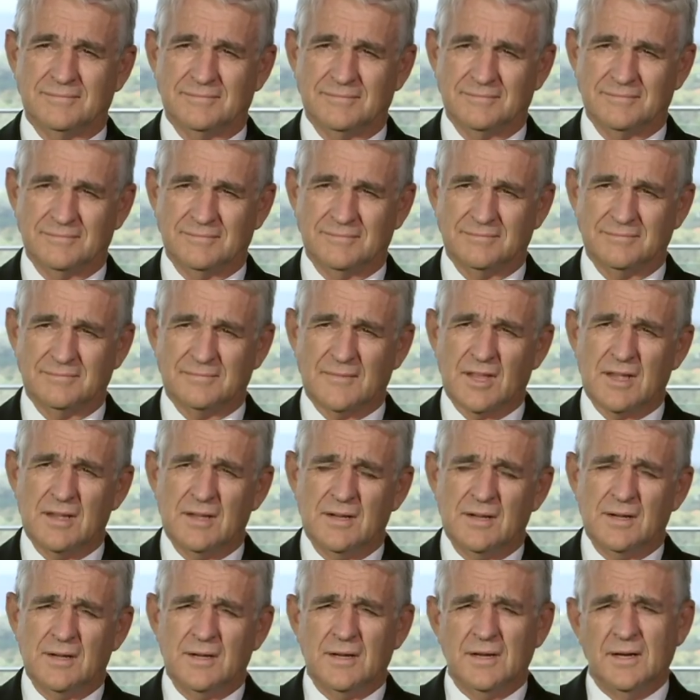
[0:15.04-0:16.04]
Ardern?
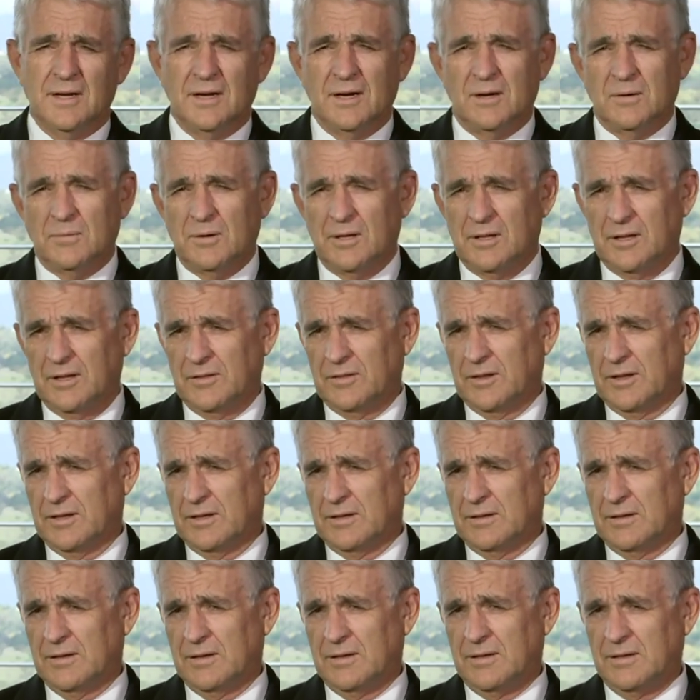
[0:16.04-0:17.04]
Well, in
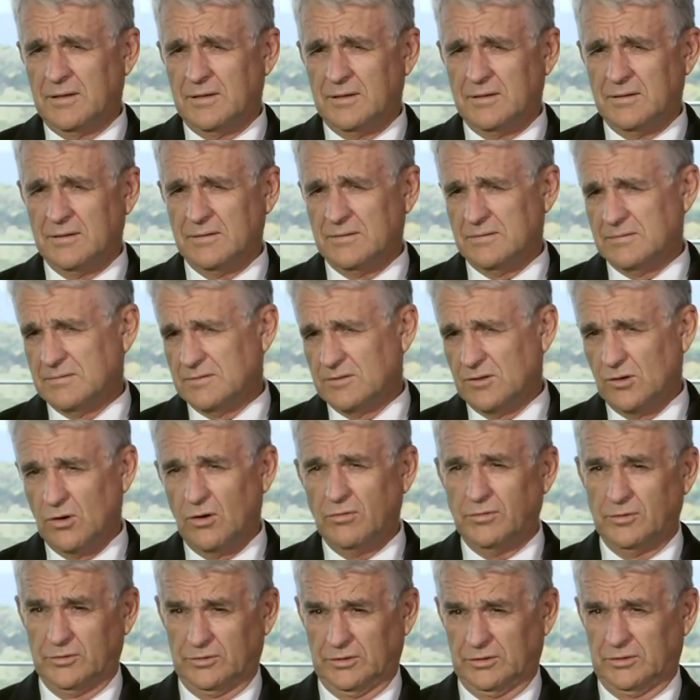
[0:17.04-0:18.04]
the
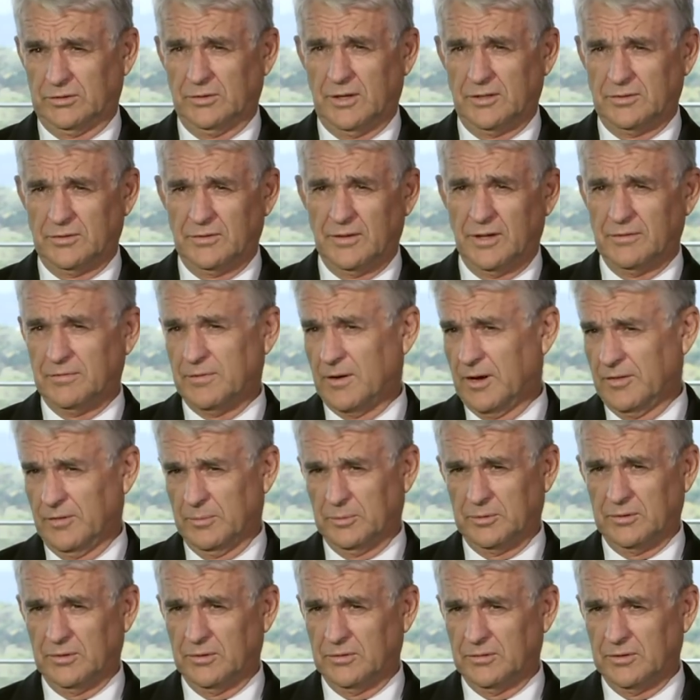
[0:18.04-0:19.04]
awful situation they find
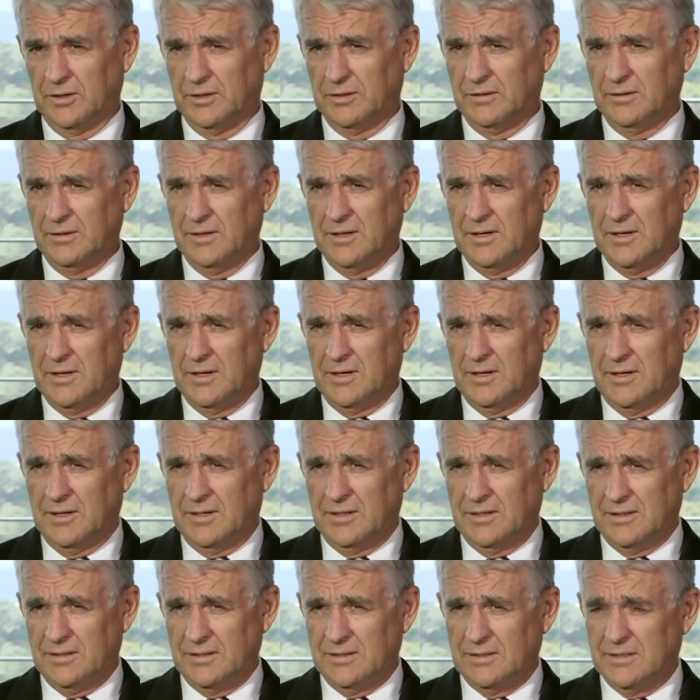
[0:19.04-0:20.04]
themselves in,
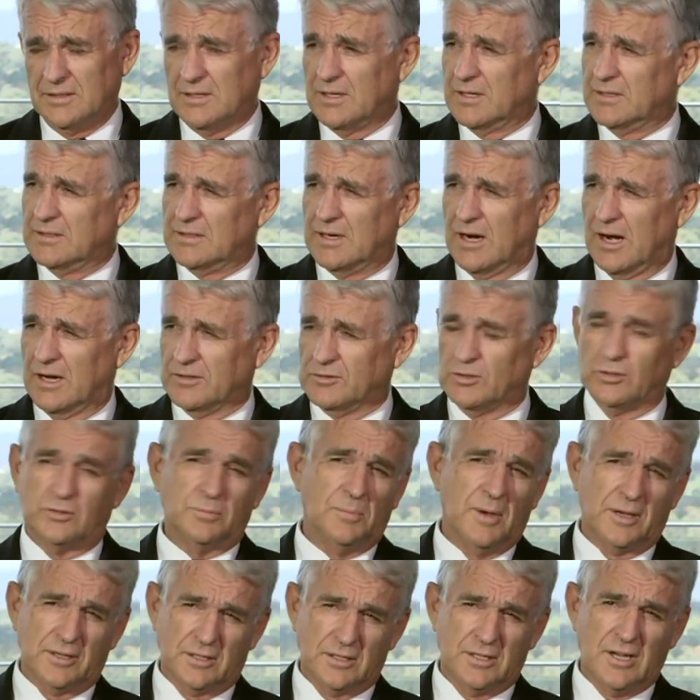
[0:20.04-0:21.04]
I'd just
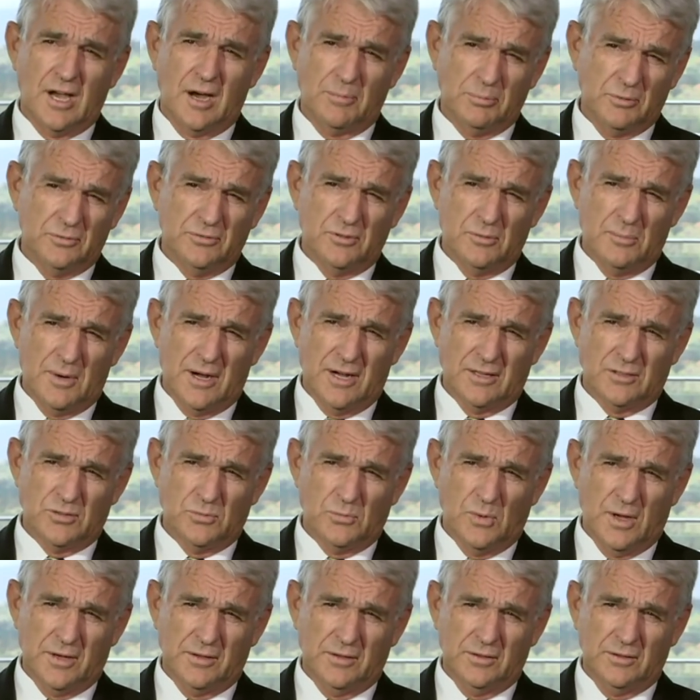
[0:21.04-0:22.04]
make a couple of remarks.
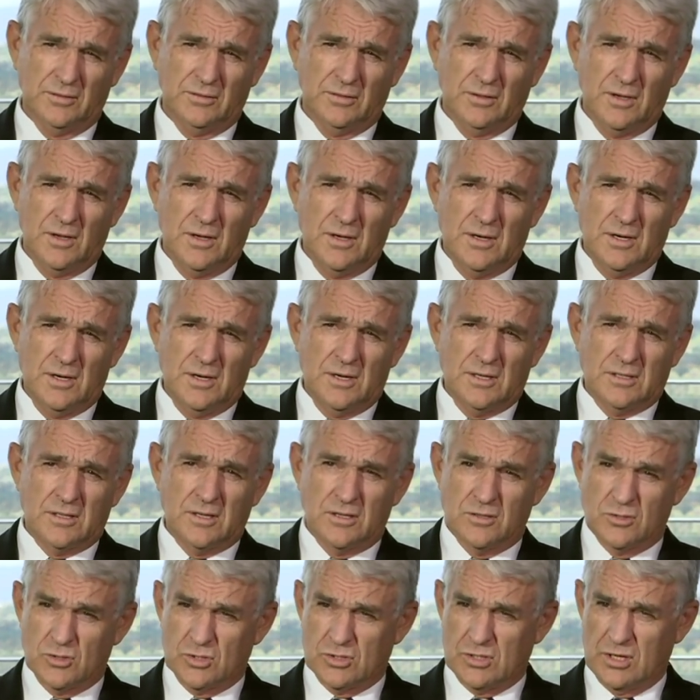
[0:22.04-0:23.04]
One is,
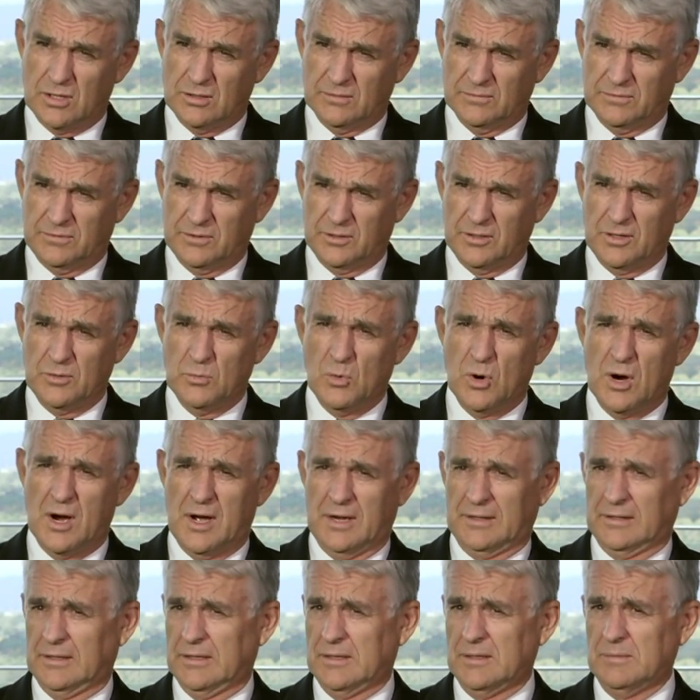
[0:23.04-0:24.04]
consult very
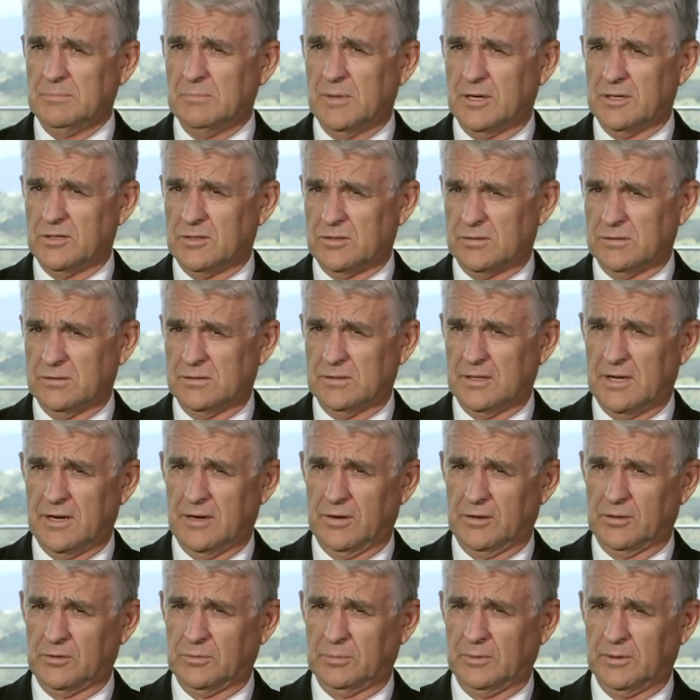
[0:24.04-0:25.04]
widely based on
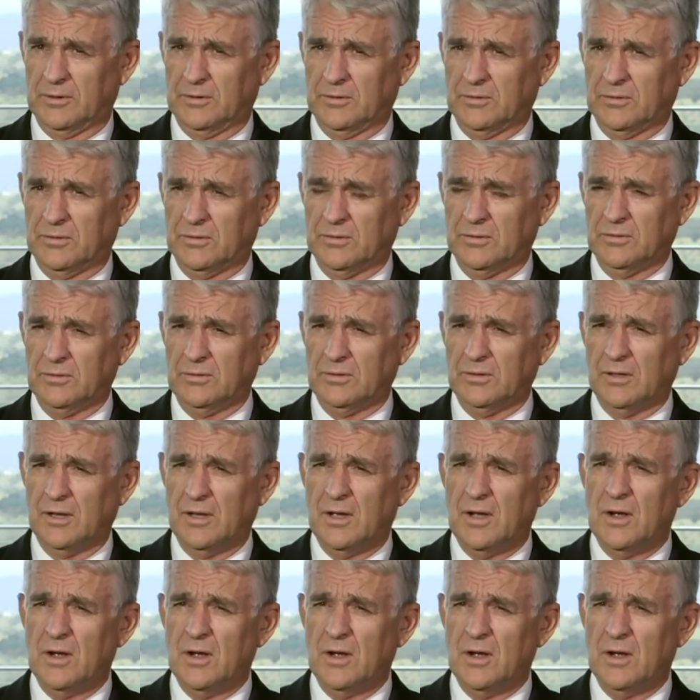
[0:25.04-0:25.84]
our experiences.